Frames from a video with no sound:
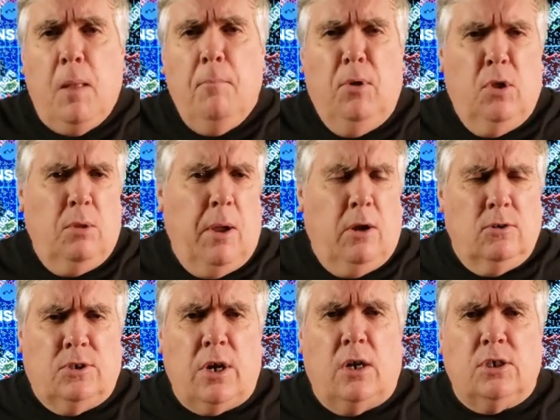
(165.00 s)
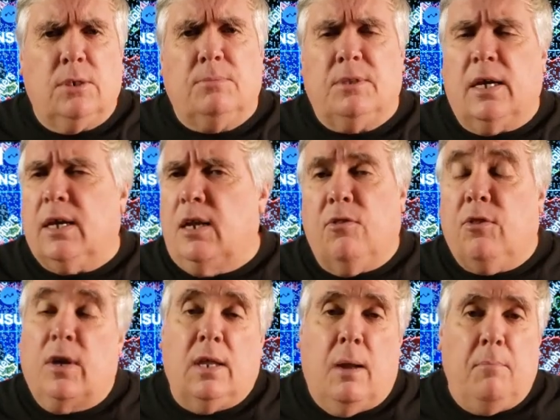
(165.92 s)
building my own starships, that kind of
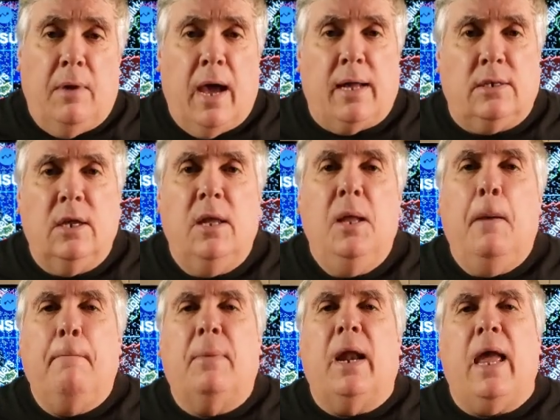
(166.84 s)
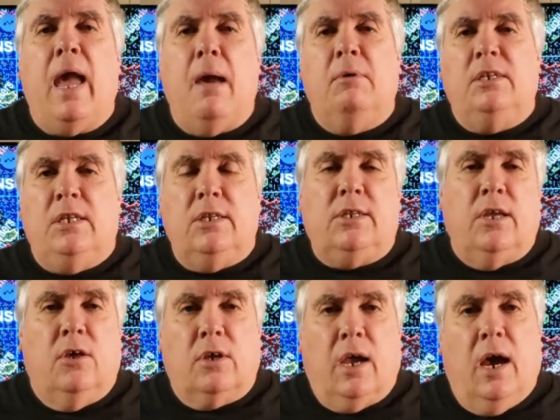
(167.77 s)
thing, and I'm not. But I am a
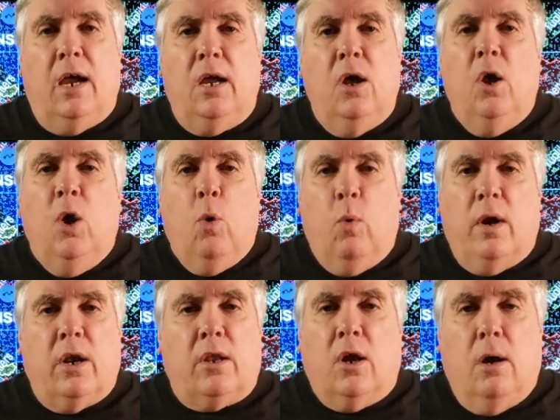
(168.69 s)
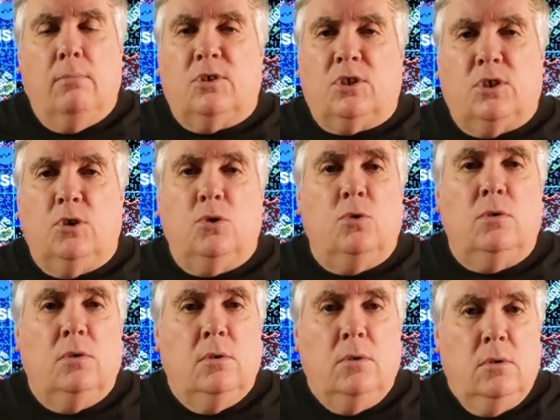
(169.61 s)
detail guy when it comes to
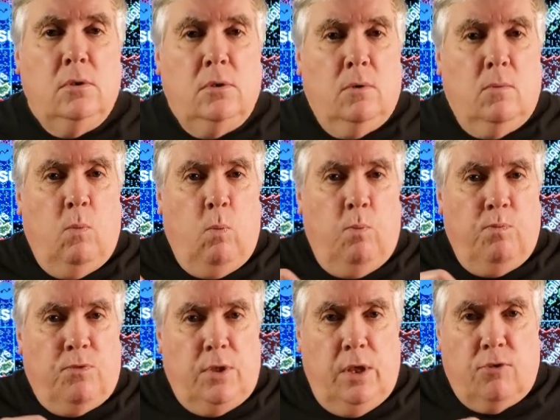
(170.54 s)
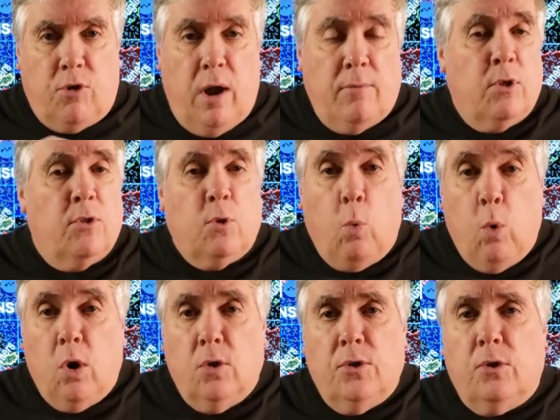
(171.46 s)
the Traveller, the
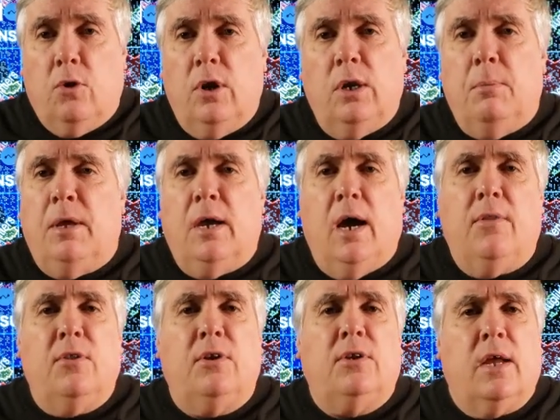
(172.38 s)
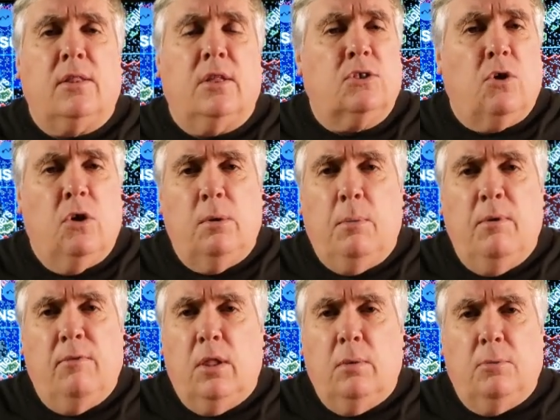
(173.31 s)
world they're going to be on, the tech that's going to be
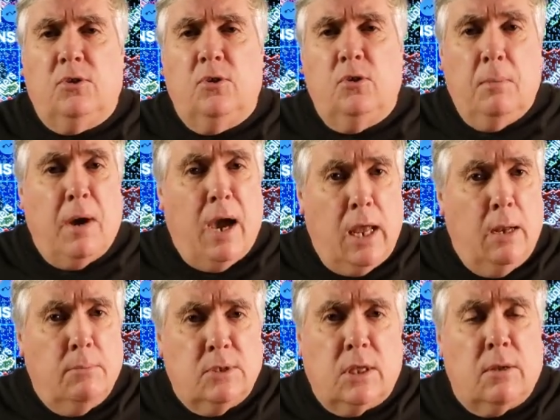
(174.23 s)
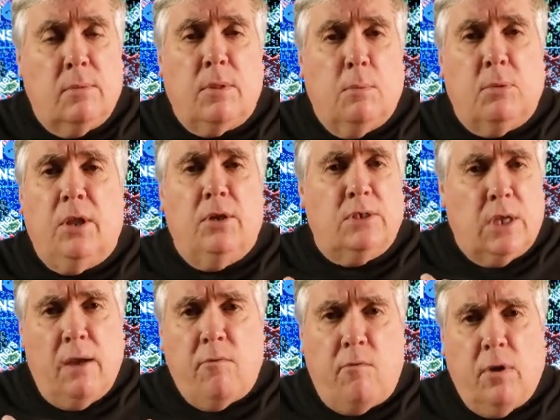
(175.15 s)
available to them, items that the players
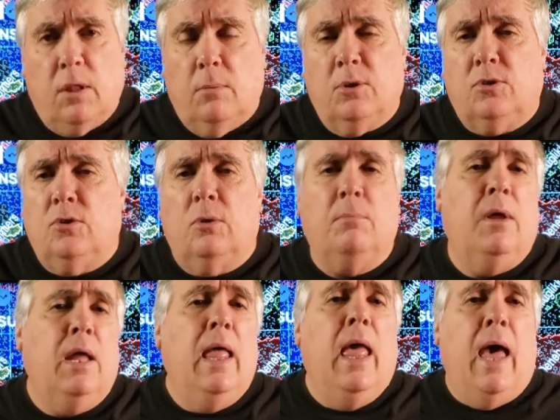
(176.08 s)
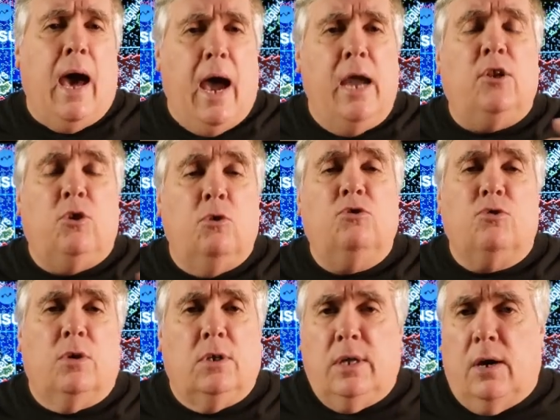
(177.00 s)
have available to them. I do
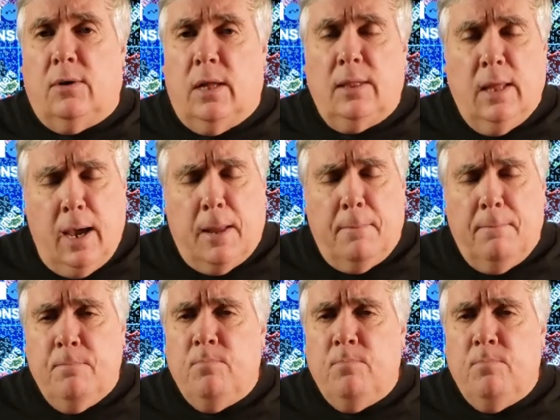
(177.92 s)
drill down on that.